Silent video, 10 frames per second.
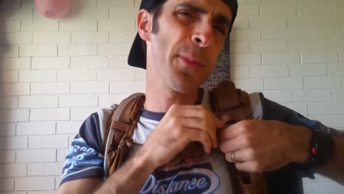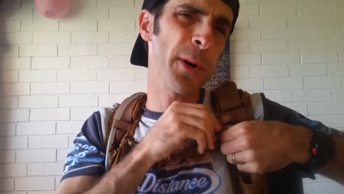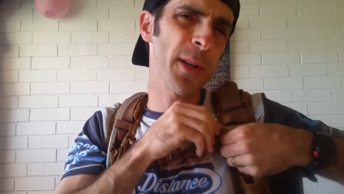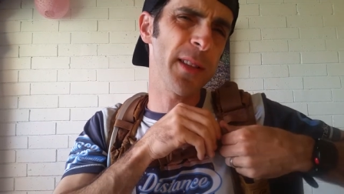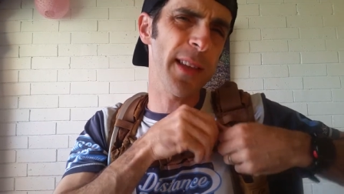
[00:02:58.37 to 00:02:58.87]

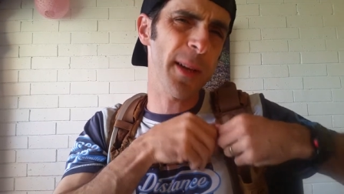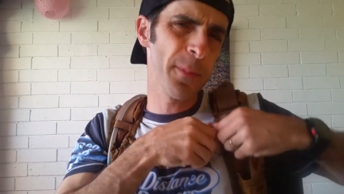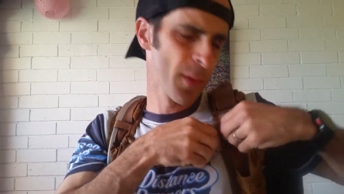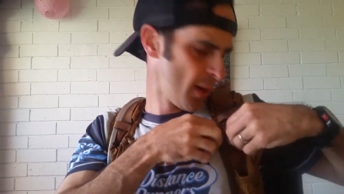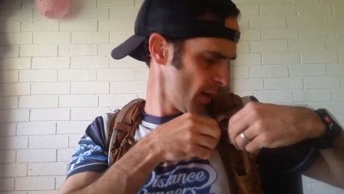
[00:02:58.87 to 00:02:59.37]
bottle in there.
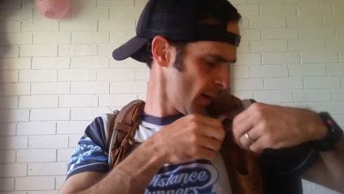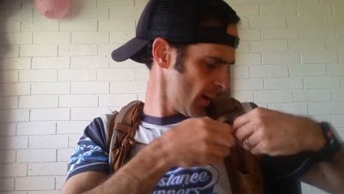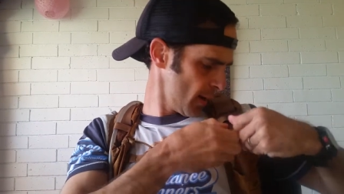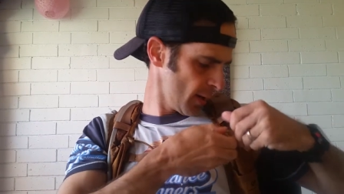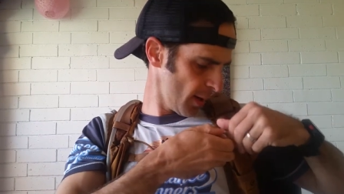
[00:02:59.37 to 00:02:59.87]

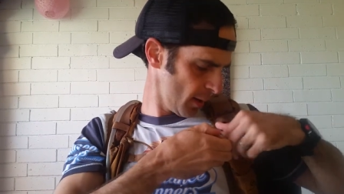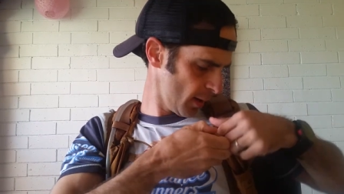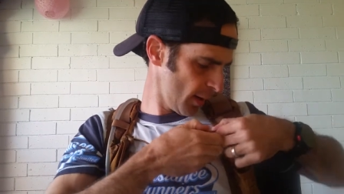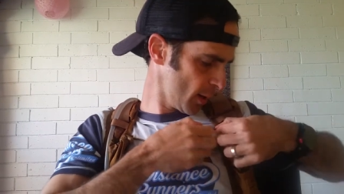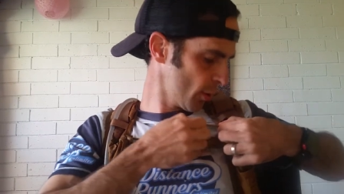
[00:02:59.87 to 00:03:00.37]
Okay,
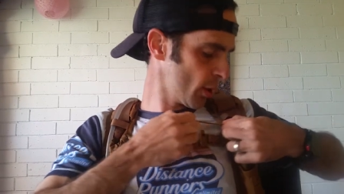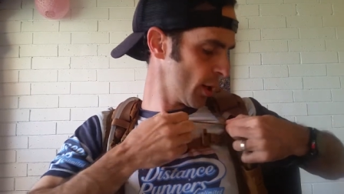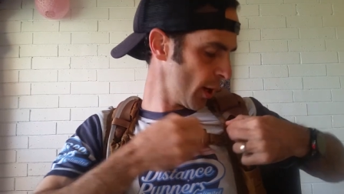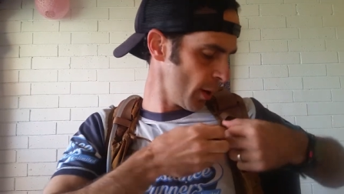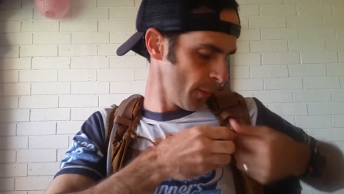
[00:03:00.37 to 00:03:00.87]
so that's good to
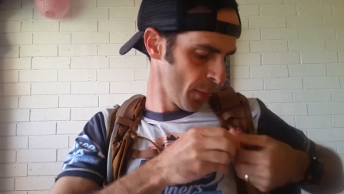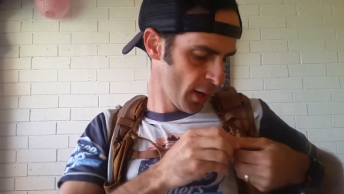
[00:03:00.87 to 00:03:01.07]
know.